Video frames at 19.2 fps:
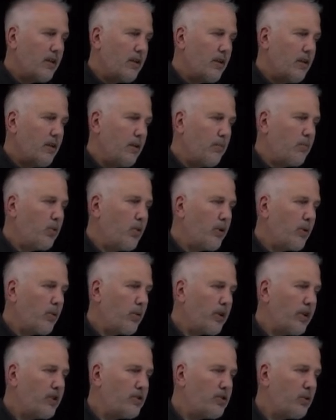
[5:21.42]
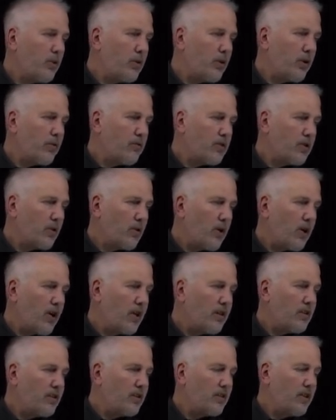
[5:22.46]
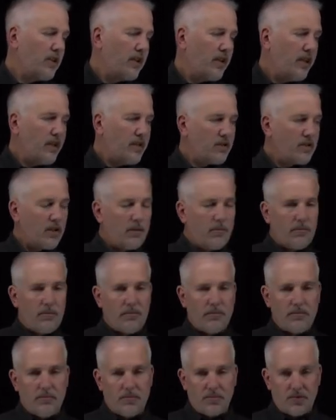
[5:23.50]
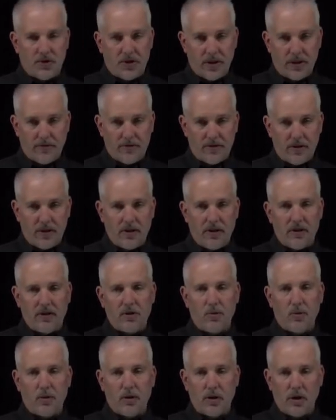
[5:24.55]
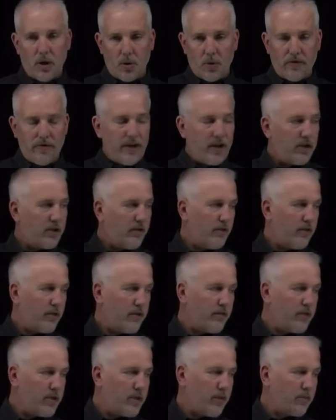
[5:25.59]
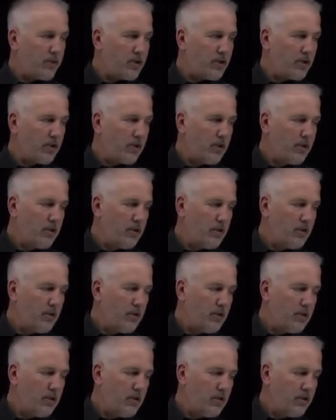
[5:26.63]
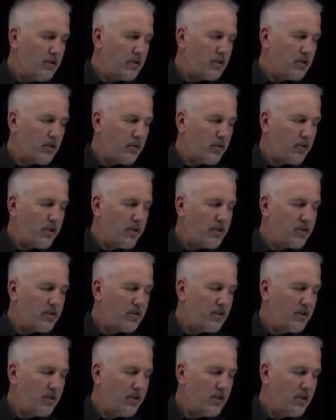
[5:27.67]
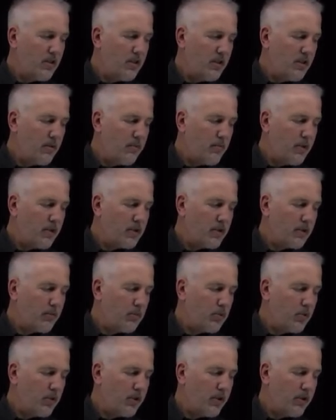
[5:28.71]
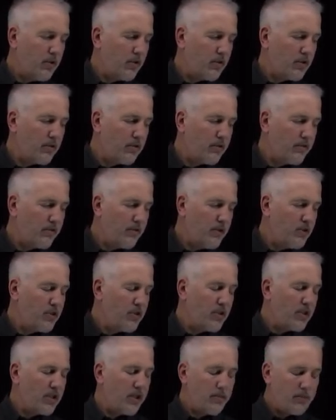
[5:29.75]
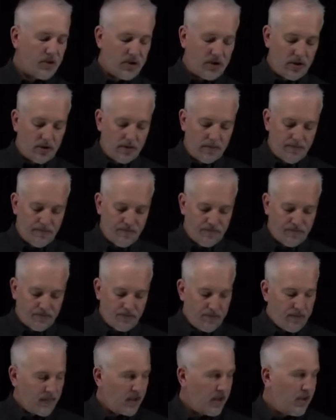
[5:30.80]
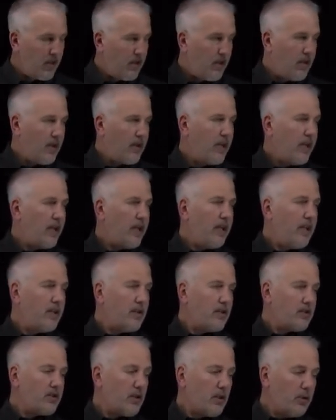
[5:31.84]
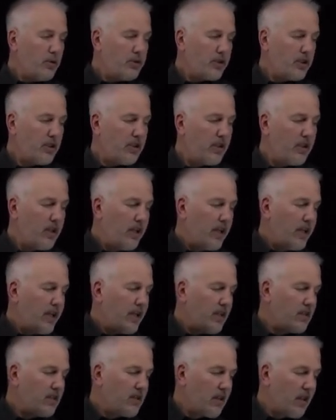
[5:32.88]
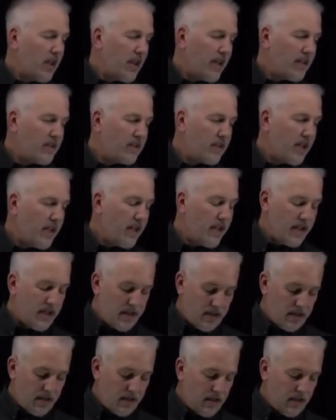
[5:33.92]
the point where these two curves cross is going to shift to a lower value of the temperature. So this melting point or fusion temperature in the solution is less than